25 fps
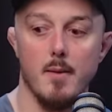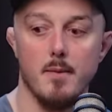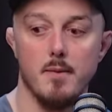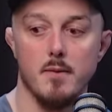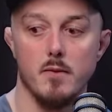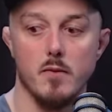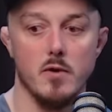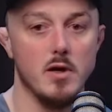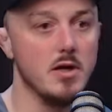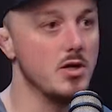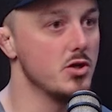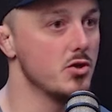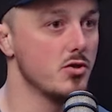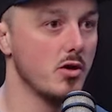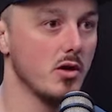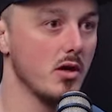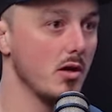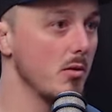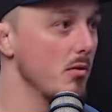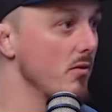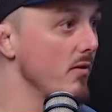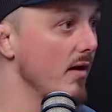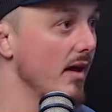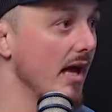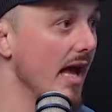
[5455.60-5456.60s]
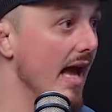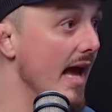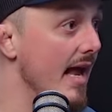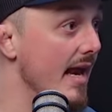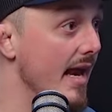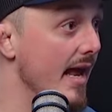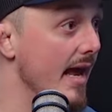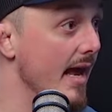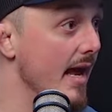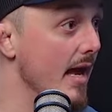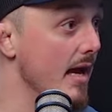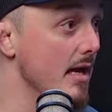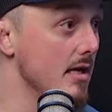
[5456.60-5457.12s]
Really struggling with like
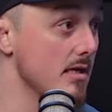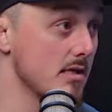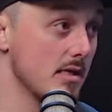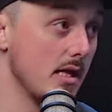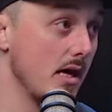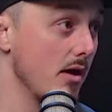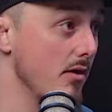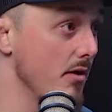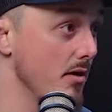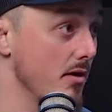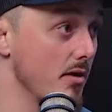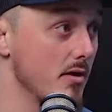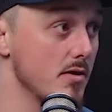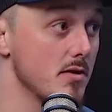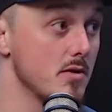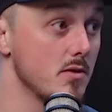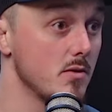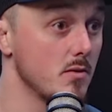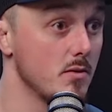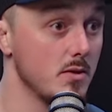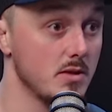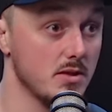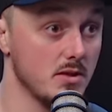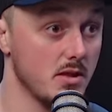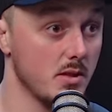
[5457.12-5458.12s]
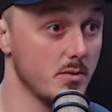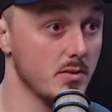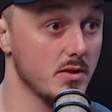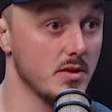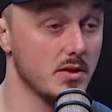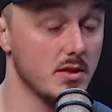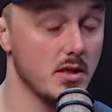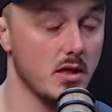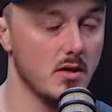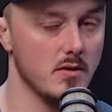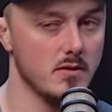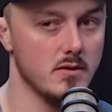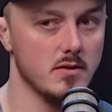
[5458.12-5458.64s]
headaches, cloudiness, all this type of
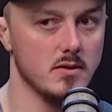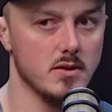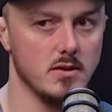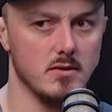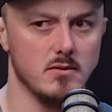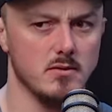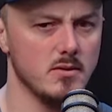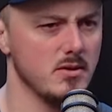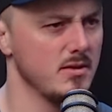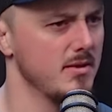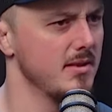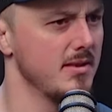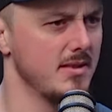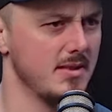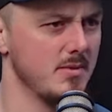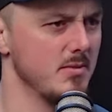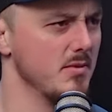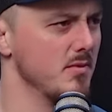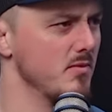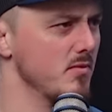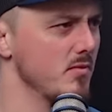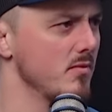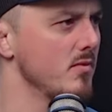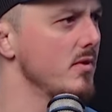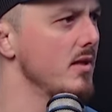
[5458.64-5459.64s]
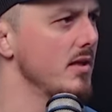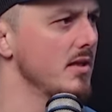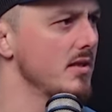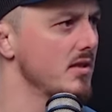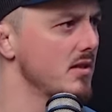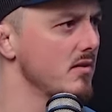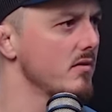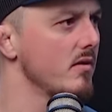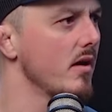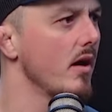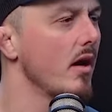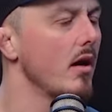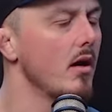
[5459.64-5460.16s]
stuff. I'm like, right, this seems really
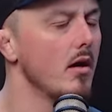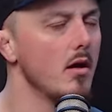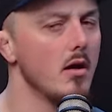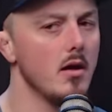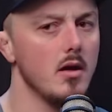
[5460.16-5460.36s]
severe.